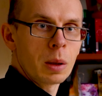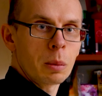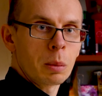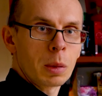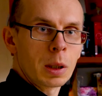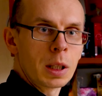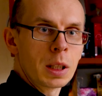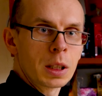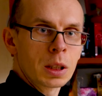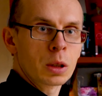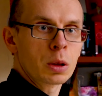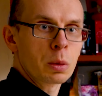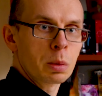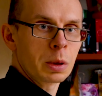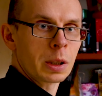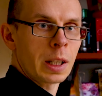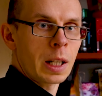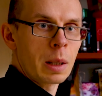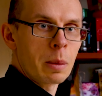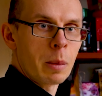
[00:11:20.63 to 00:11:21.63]
Please
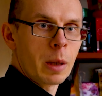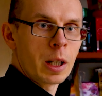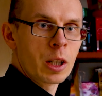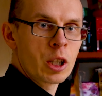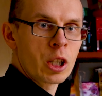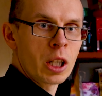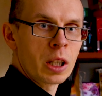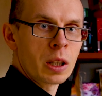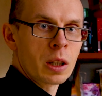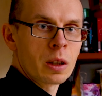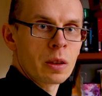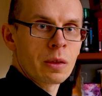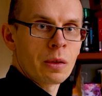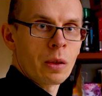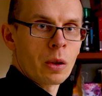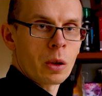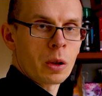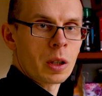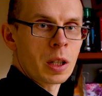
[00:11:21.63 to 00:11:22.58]
subscribe my channel for